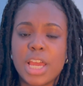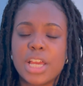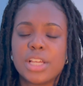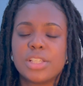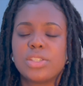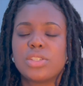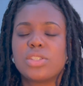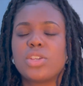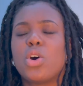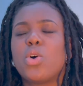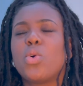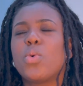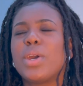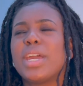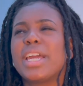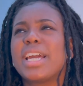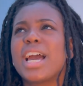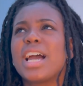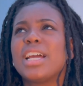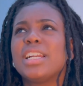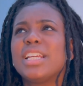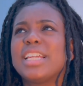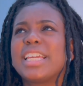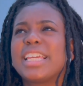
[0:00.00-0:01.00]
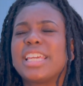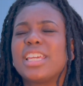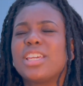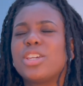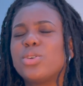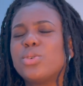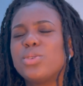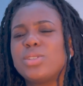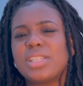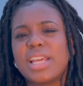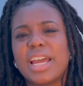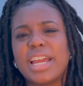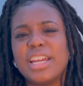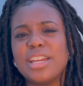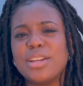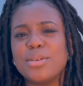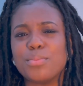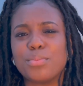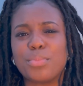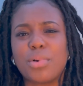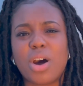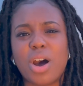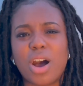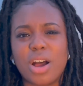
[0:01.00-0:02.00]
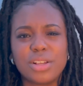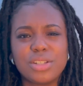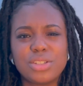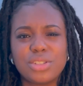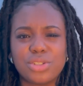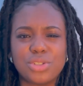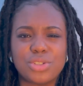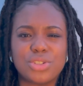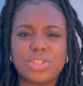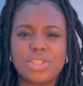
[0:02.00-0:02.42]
So it kind of kills that imposter